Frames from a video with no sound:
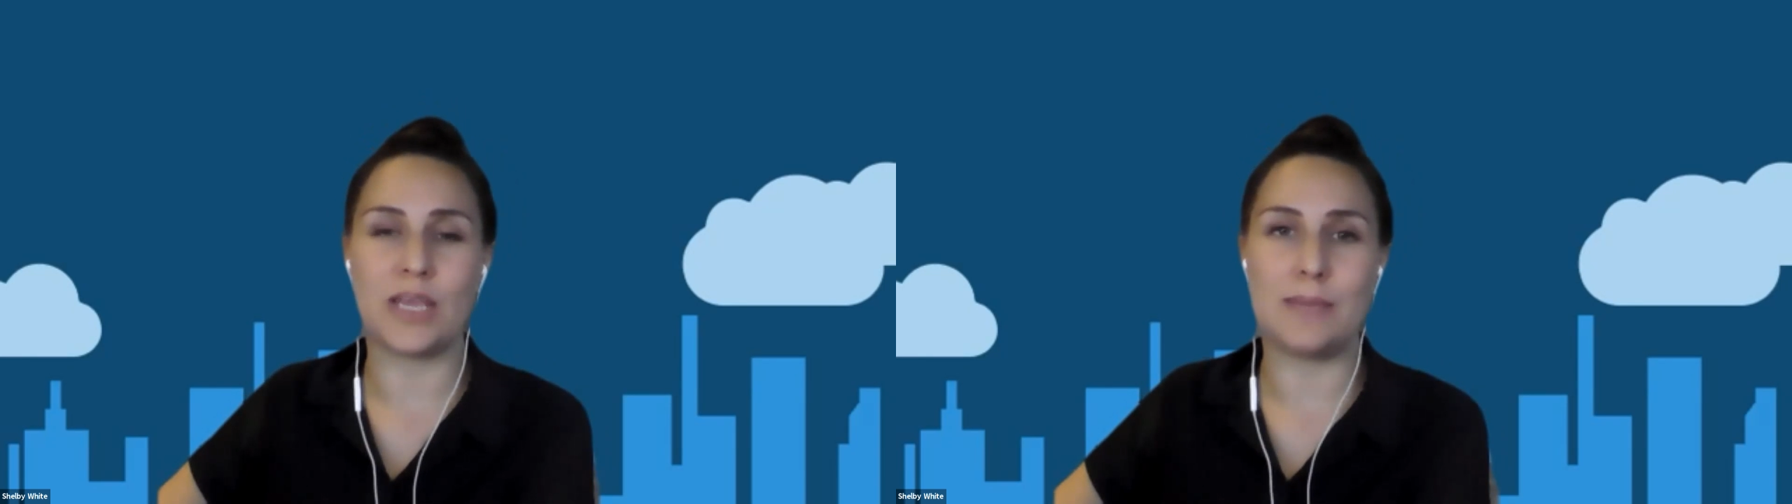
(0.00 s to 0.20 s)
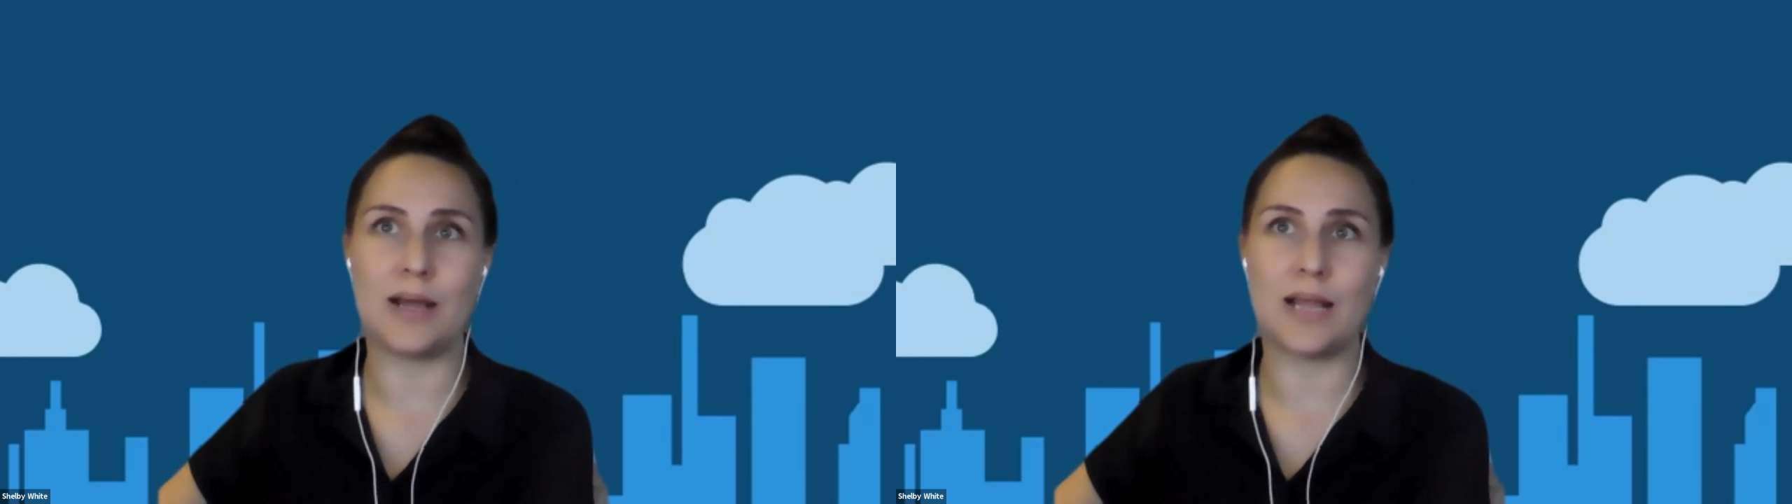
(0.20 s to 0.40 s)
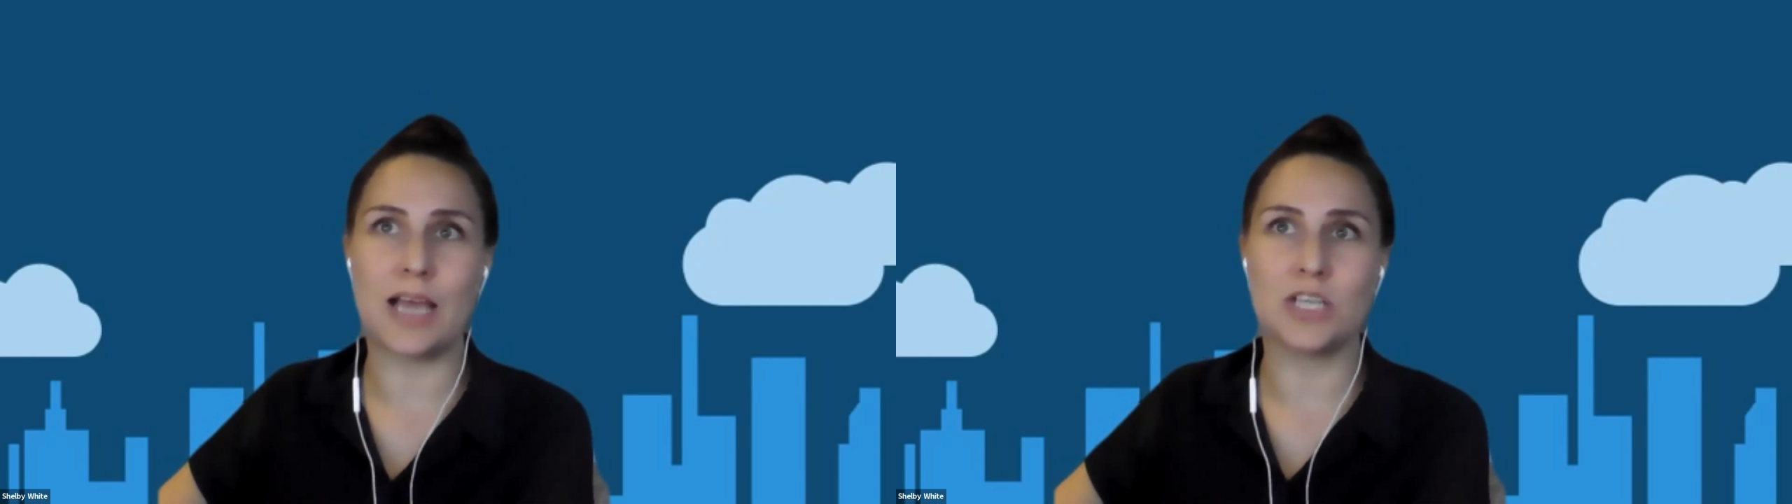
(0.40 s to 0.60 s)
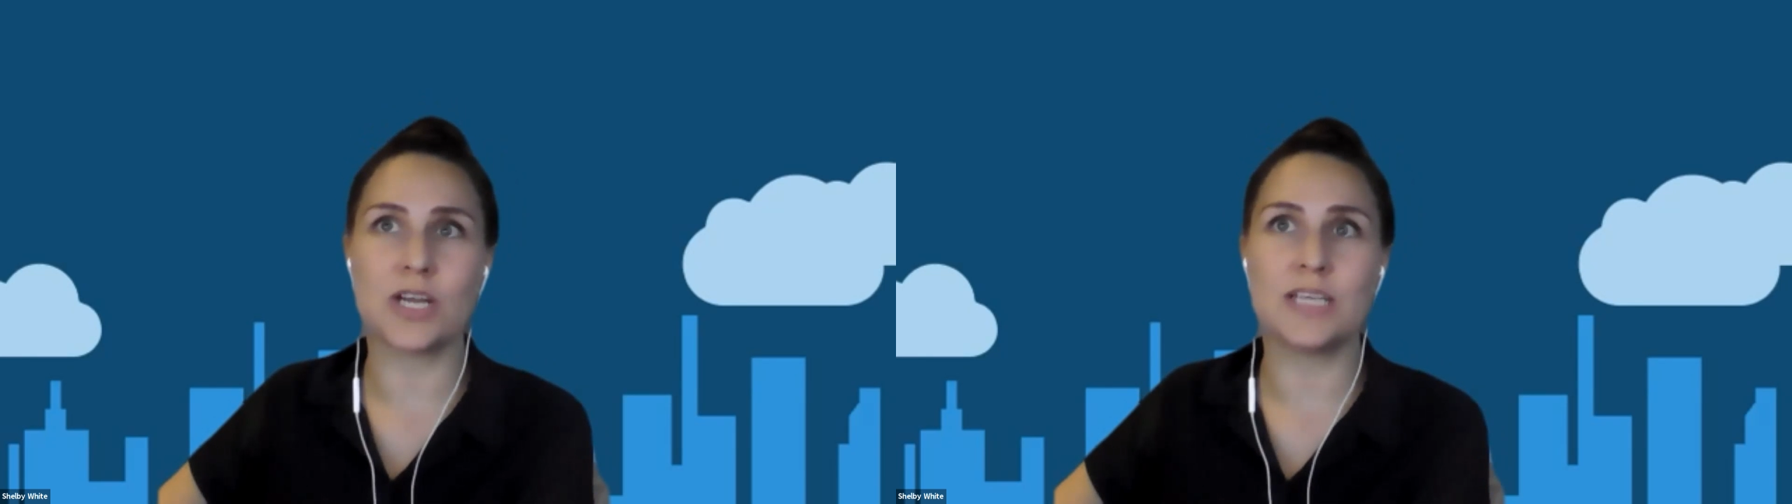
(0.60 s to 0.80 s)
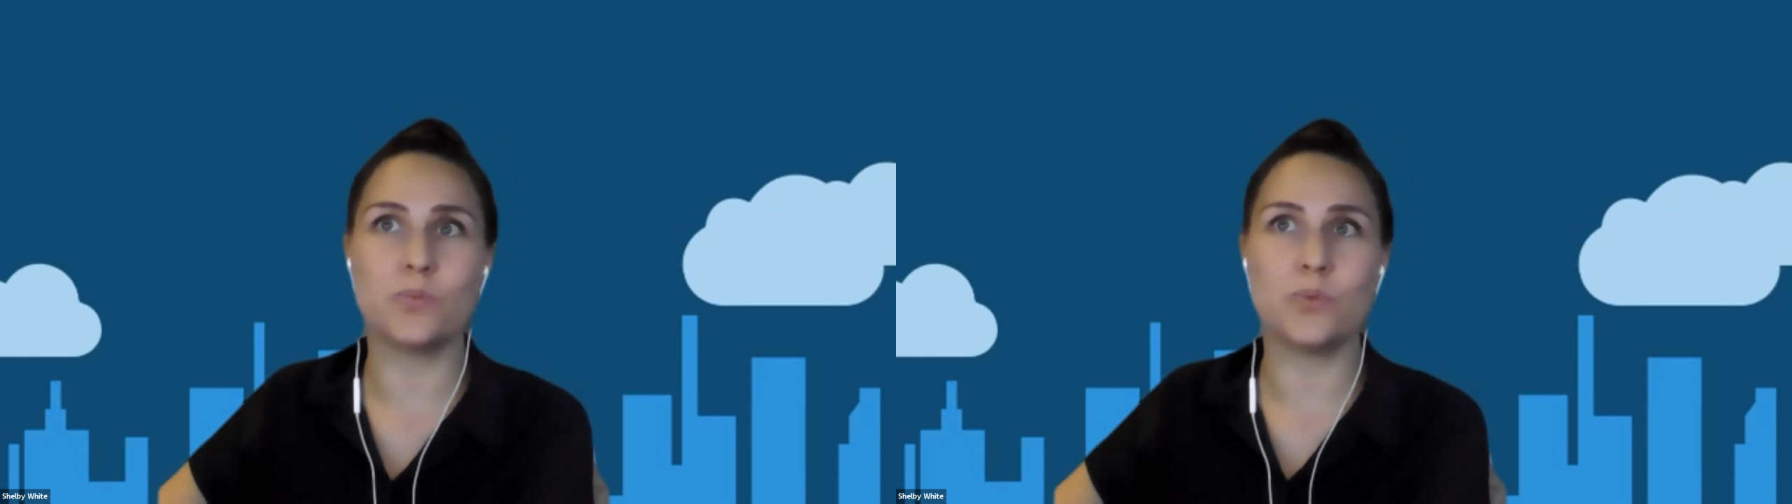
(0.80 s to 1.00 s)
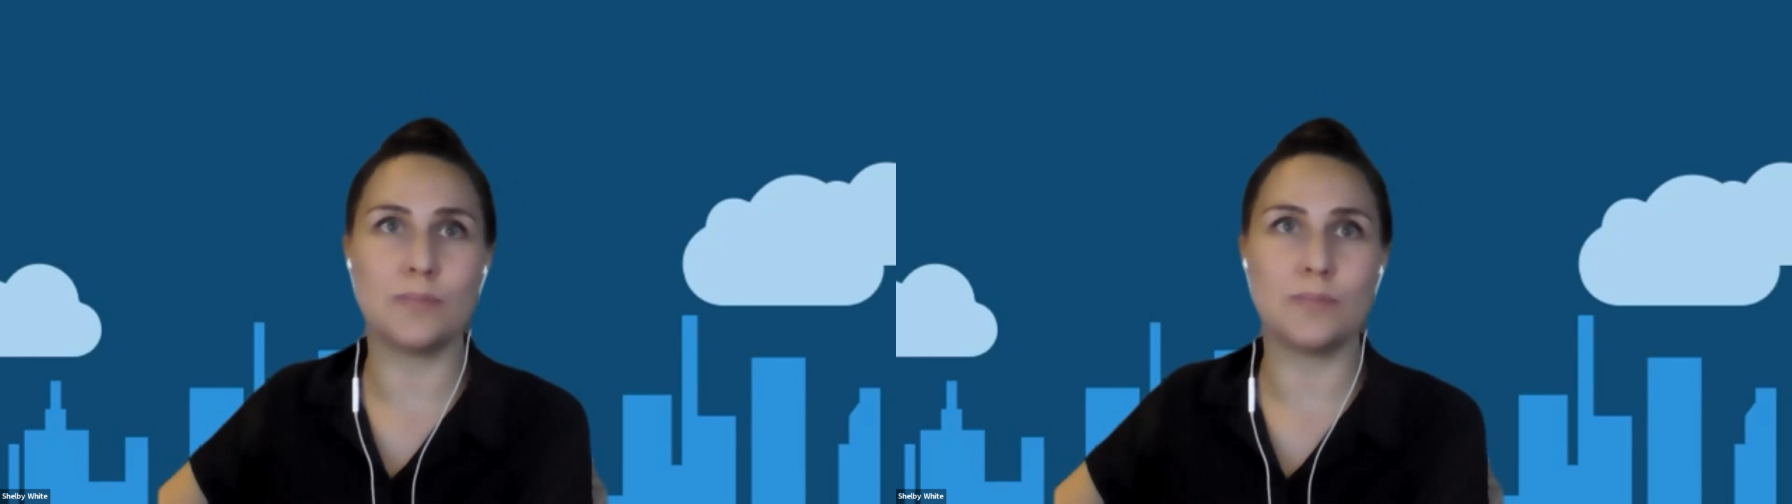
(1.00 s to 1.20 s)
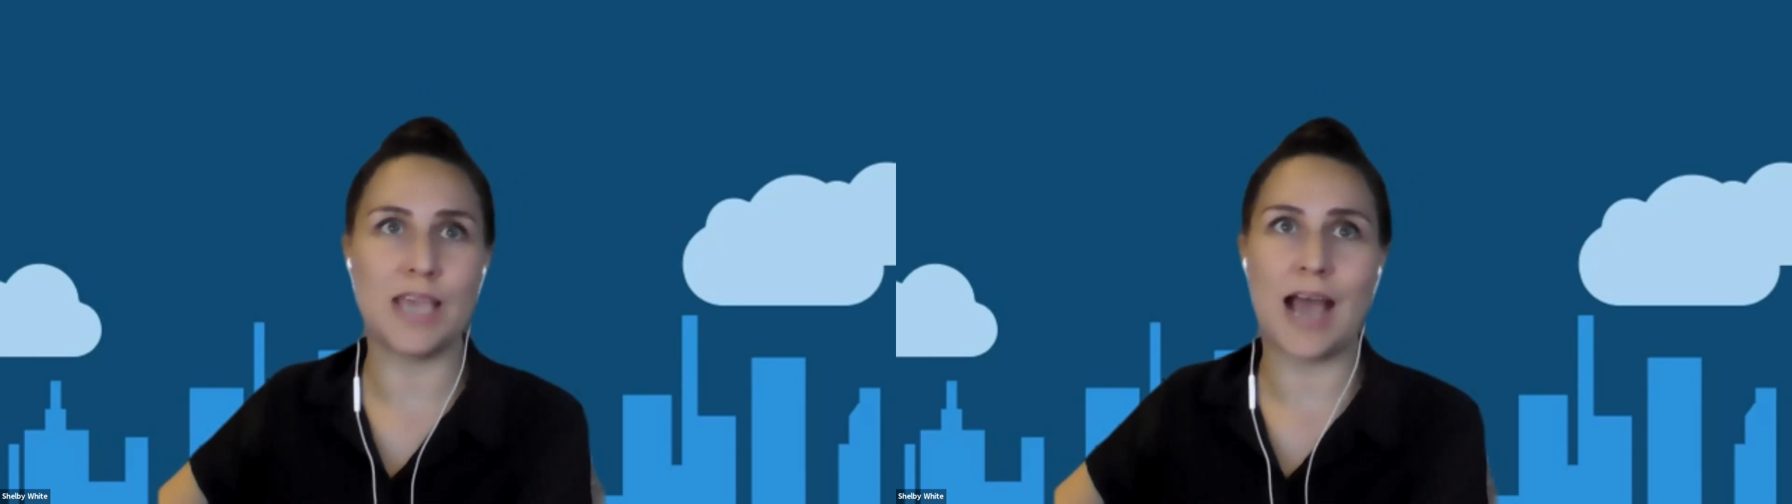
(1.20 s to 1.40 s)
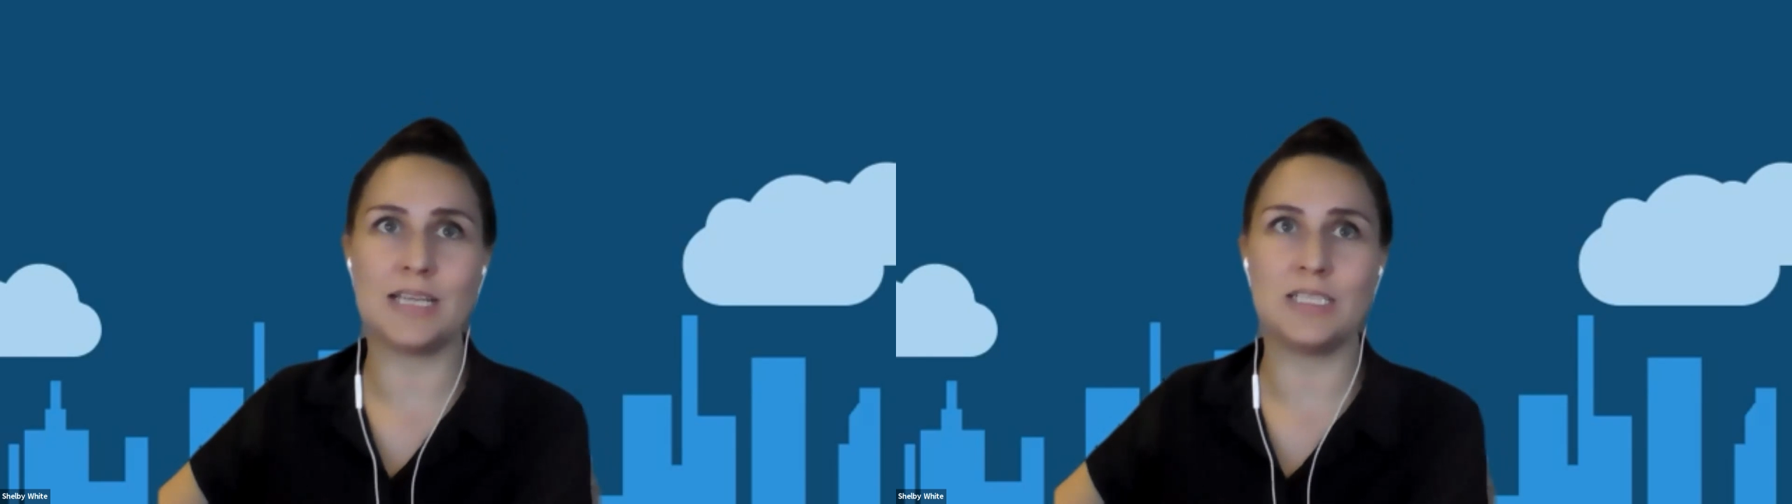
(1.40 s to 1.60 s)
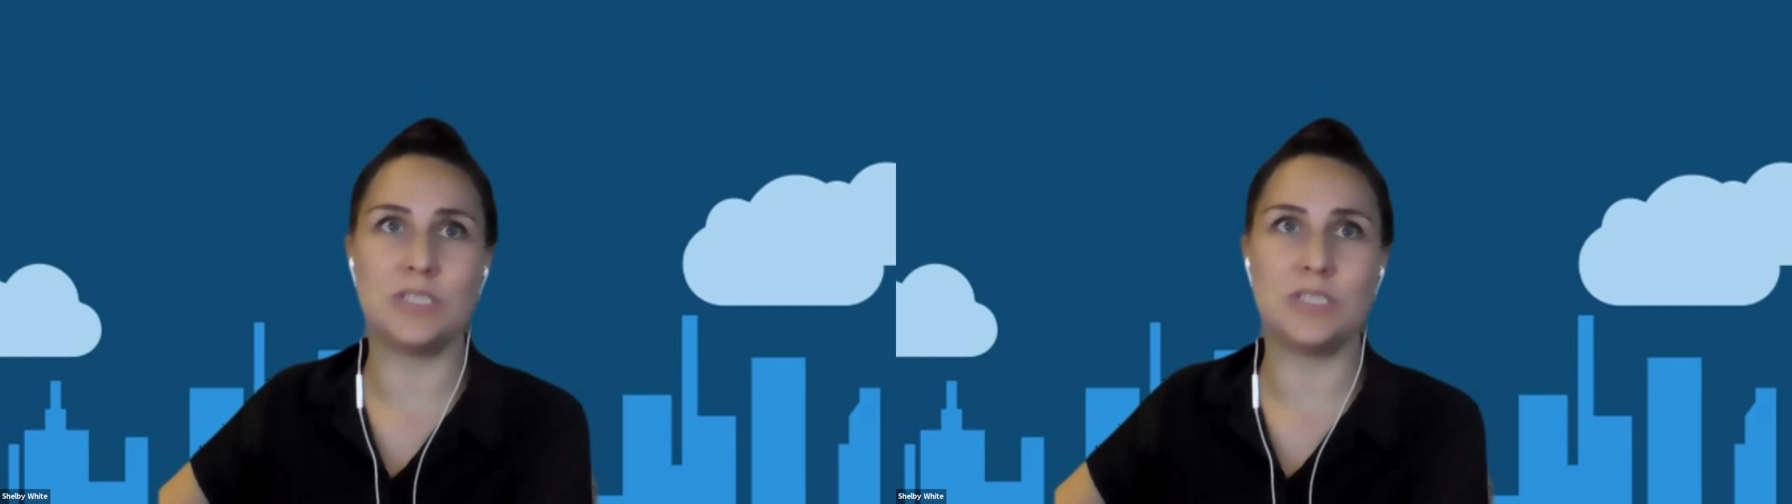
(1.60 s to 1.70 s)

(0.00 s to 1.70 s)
email address will be added